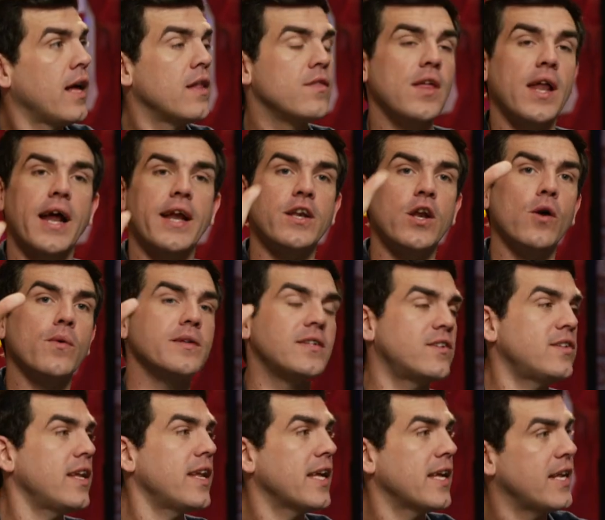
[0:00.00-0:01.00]
that I know is
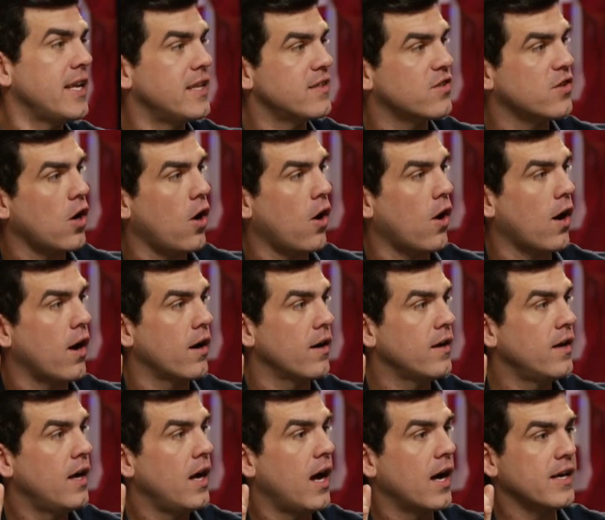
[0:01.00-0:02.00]
sitting in his car
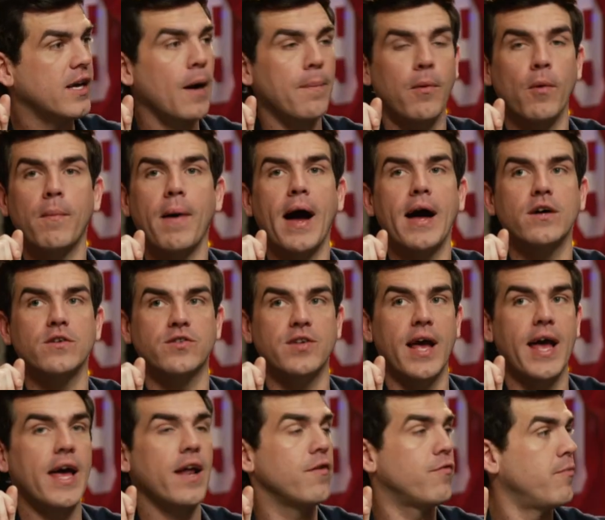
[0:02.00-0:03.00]
a couple miles
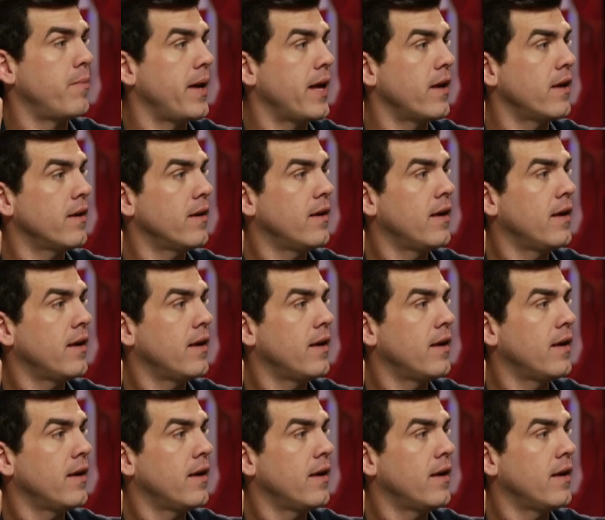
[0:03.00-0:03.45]
ahead of me,